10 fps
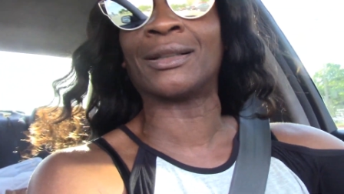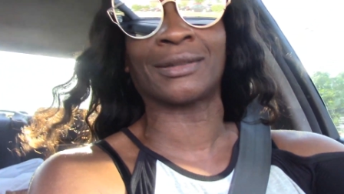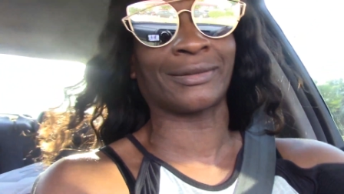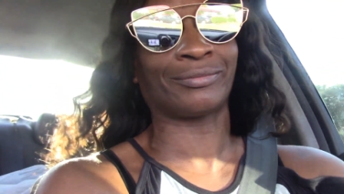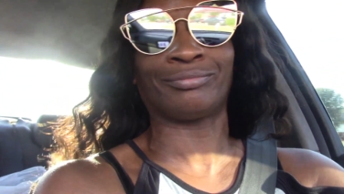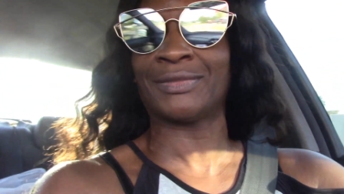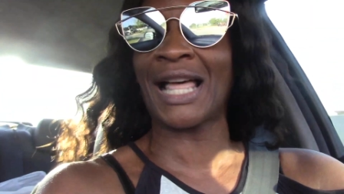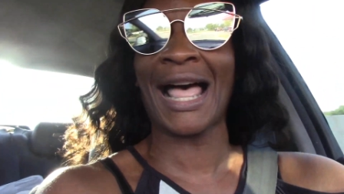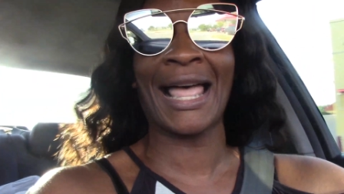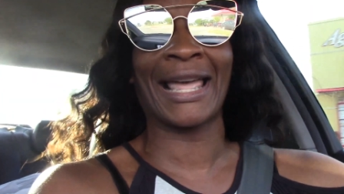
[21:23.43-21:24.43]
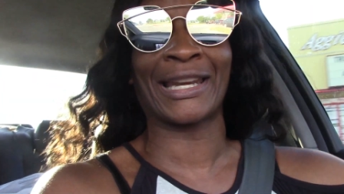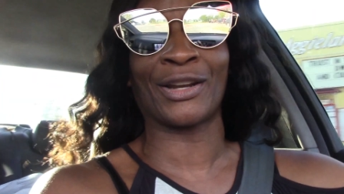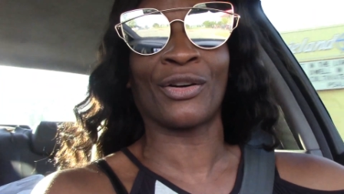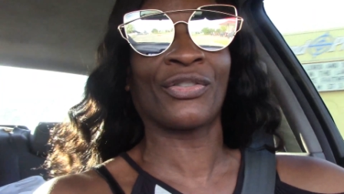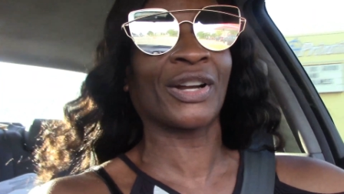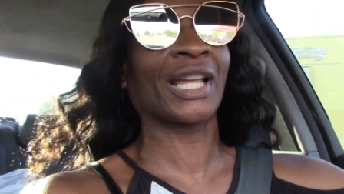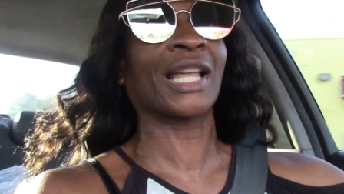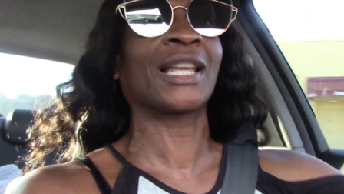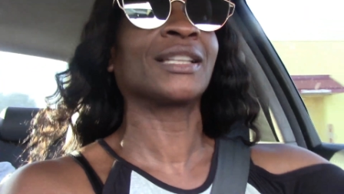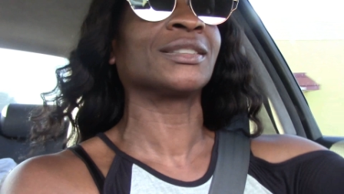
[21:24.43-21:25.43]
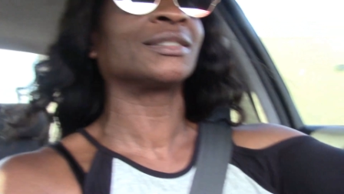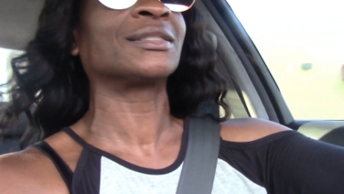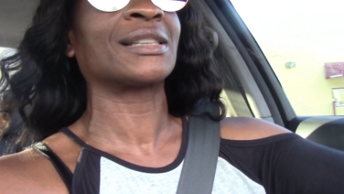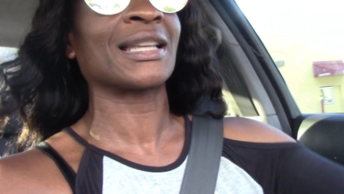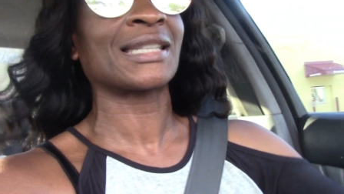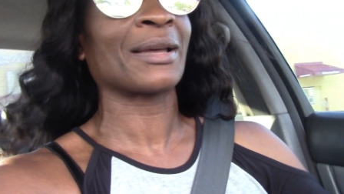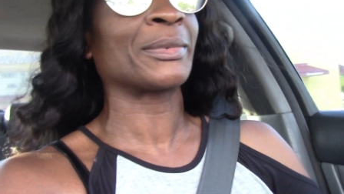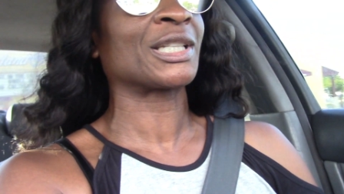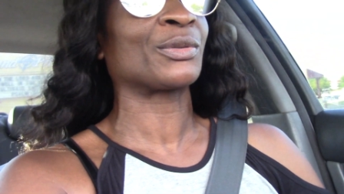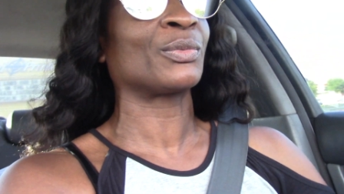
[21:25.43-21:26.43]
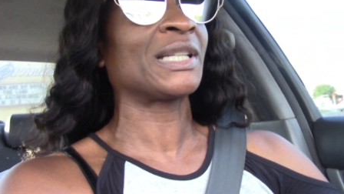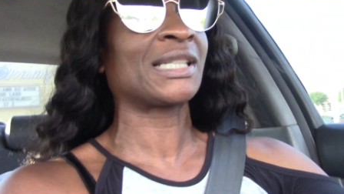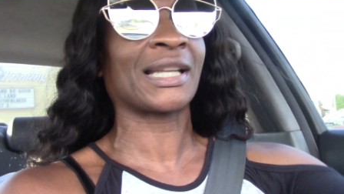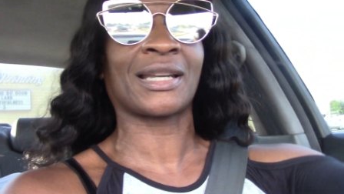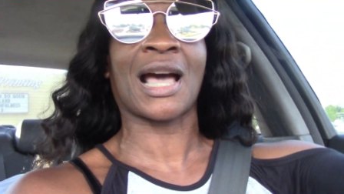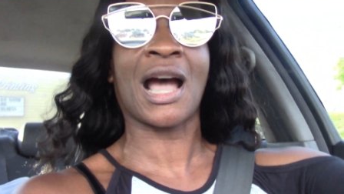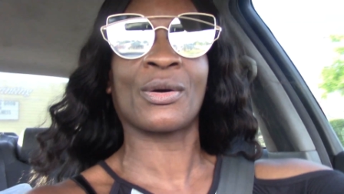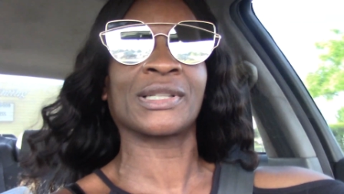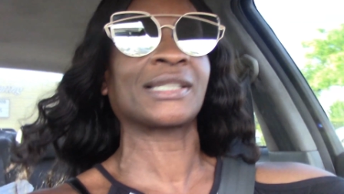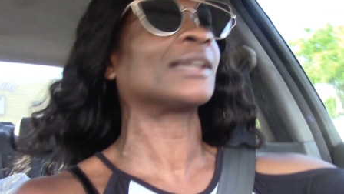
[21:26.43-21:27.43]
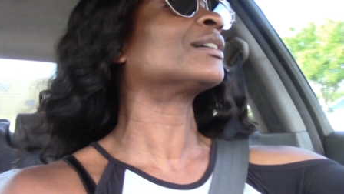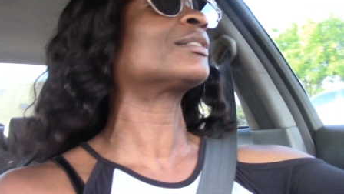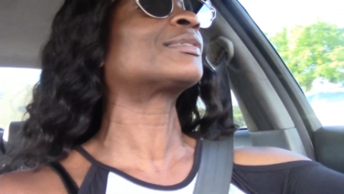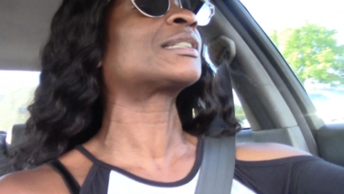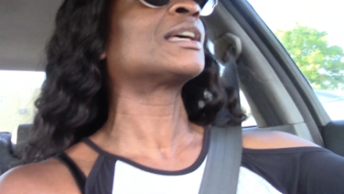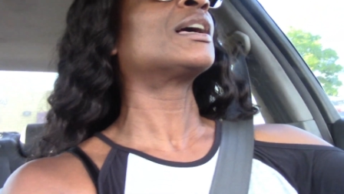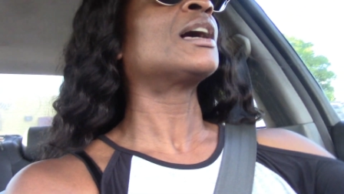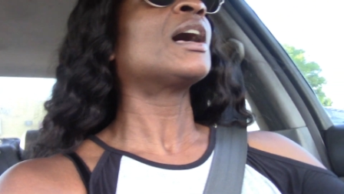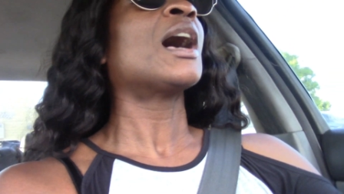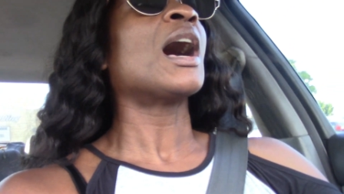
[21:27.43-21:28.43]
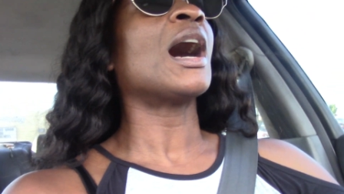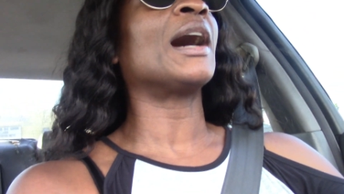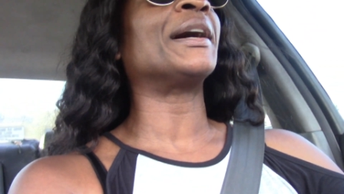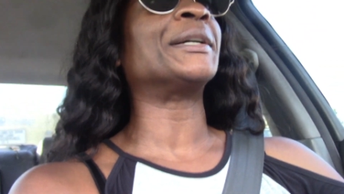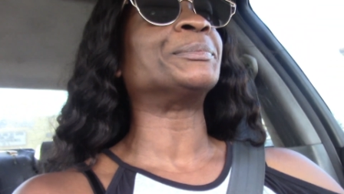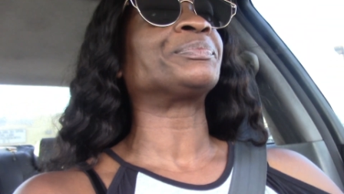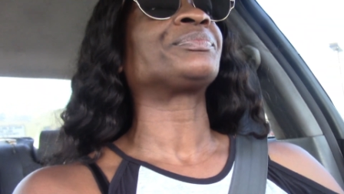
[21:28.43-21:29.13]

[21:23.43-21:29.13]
oh, i had no freaking clue that's how much we say to ourselves um